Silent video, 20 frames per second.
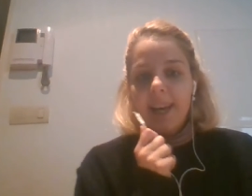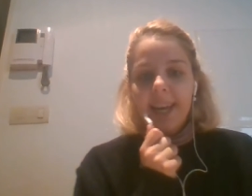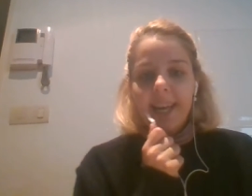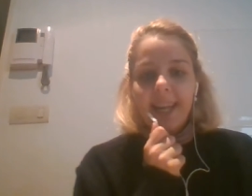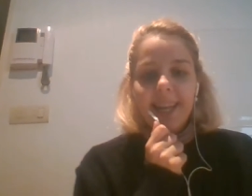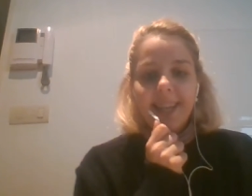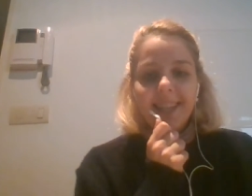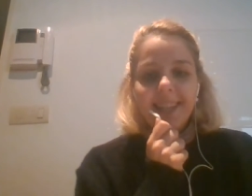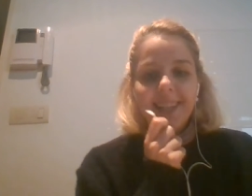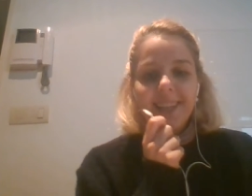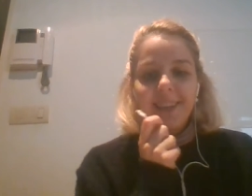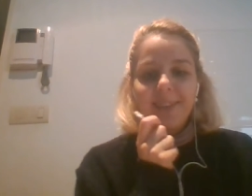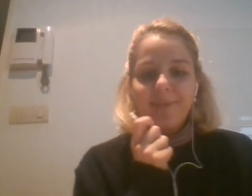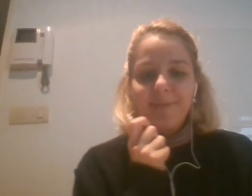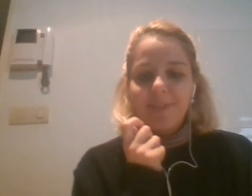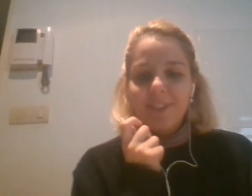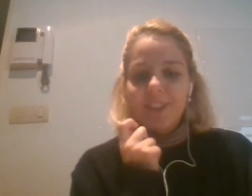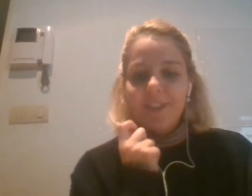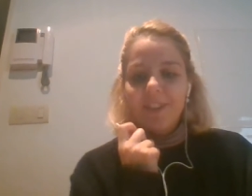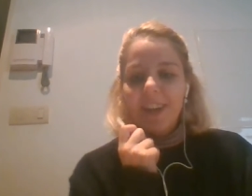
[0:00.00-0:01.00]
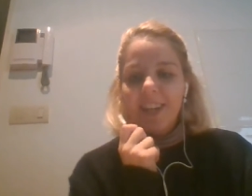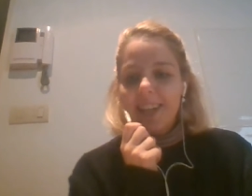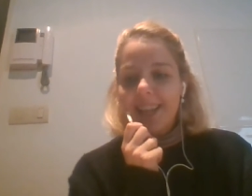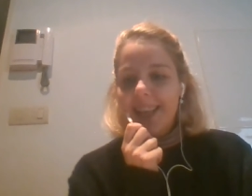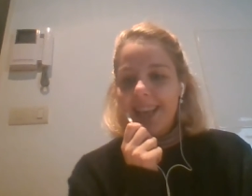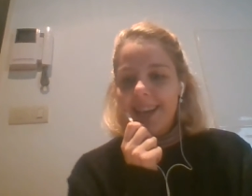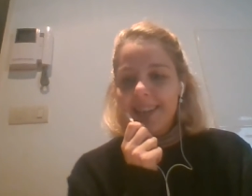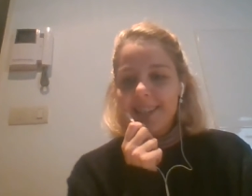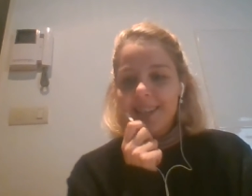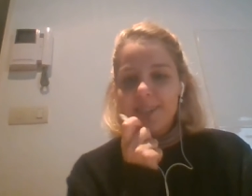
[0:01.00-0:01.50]
Hey Ander, great
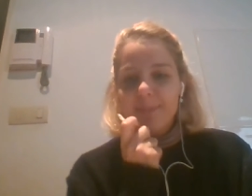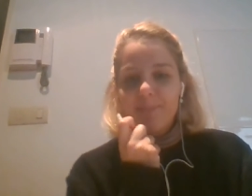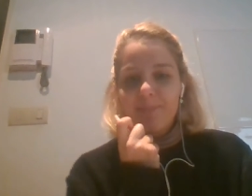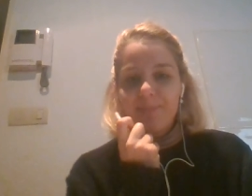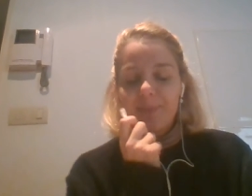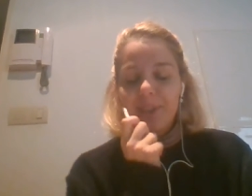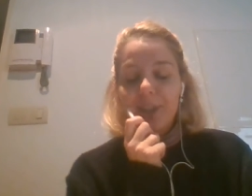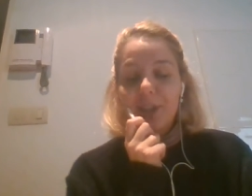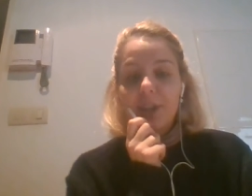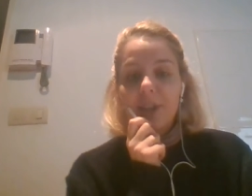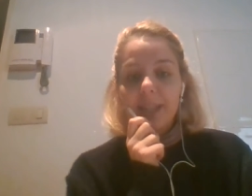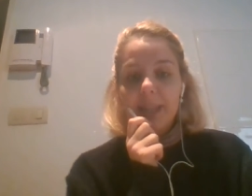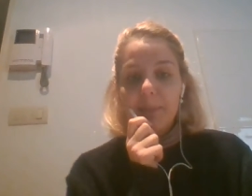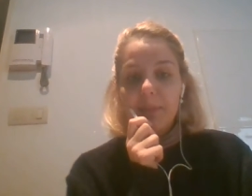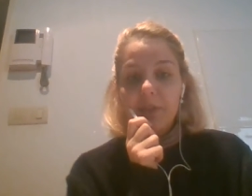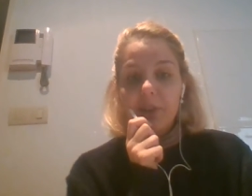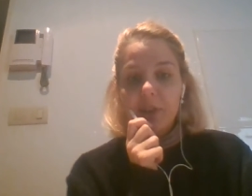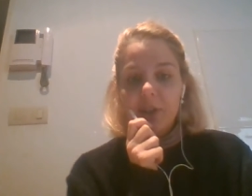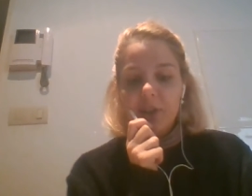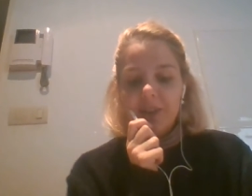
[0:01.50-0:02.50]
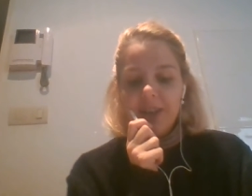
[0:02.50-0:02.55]
class. Here are some of the